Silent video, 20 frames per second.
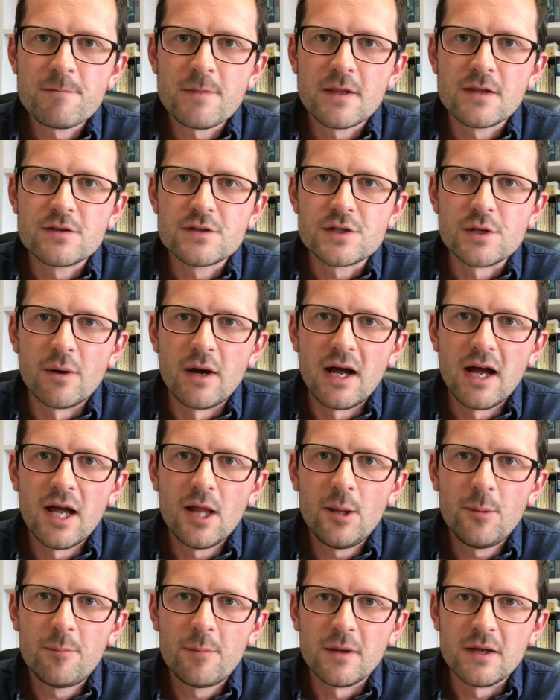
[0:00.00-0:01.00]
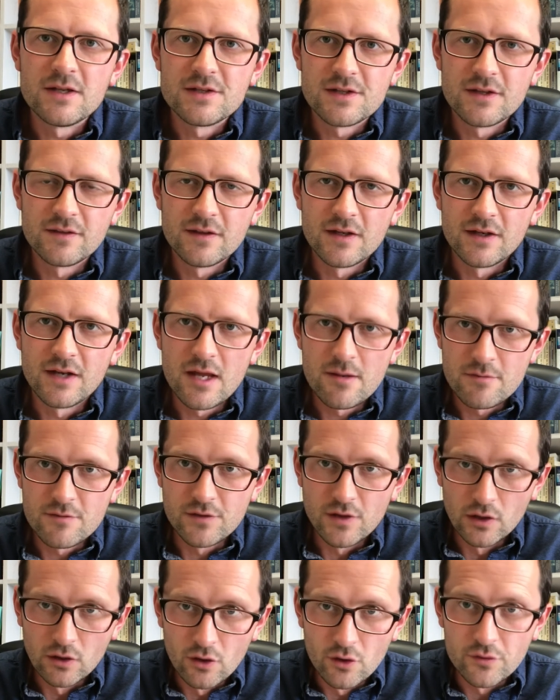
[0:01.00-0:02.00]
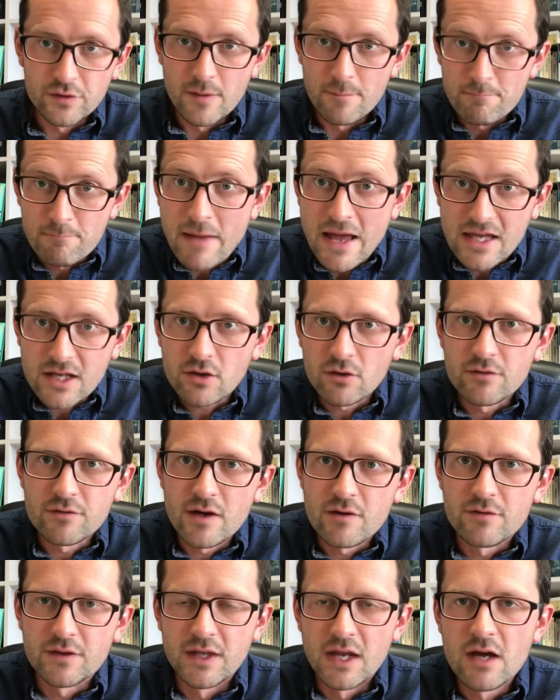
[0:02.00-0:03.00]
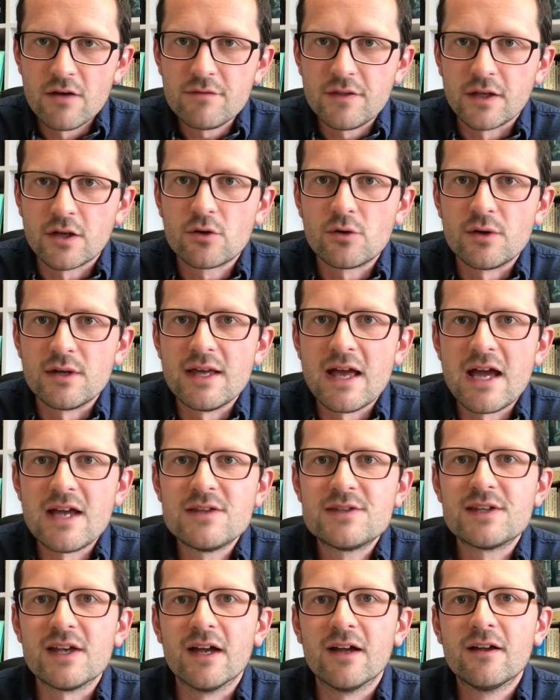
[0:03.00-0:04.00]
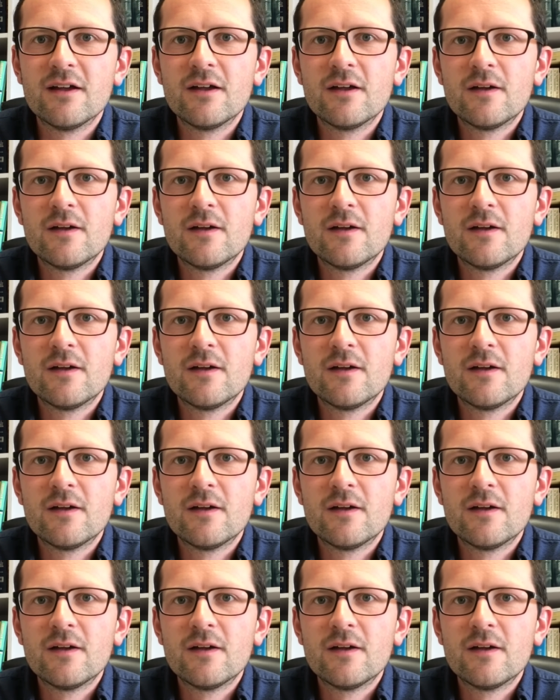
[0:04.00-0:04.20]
So our help is in the name of the Lord, the maker of heaven and earth, the creator.